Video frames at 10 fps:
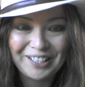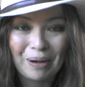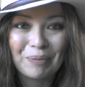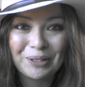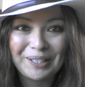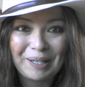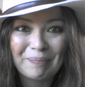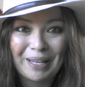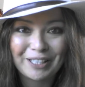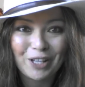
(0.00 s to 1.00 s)
So I'm using a
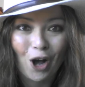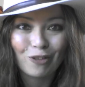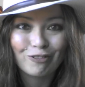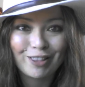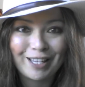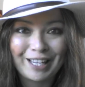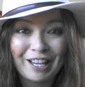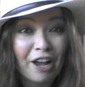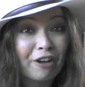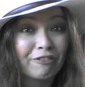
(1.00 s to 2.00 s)
mix of the
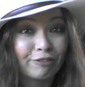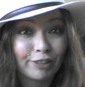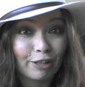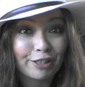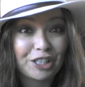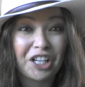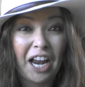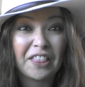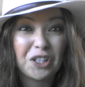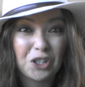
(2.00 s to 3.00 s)
flourish
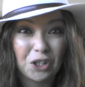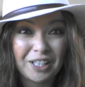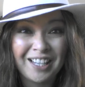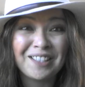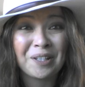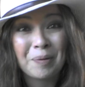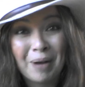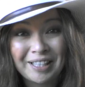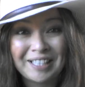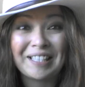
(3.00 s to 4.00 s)
and the dotty. So you
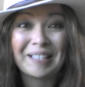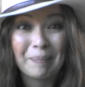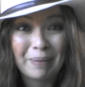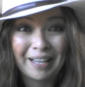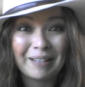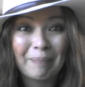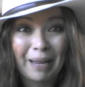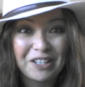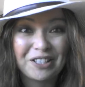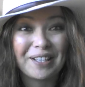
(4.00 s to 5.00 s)
might see some
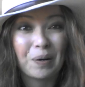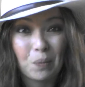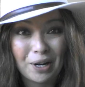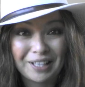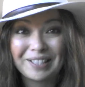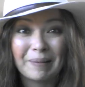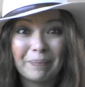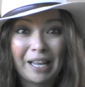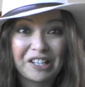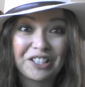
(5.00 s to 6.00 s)
pages that are one and some
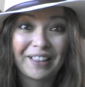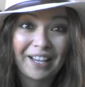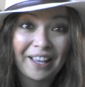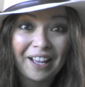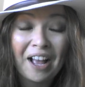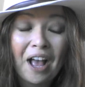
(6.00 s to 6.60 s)
pages are the other.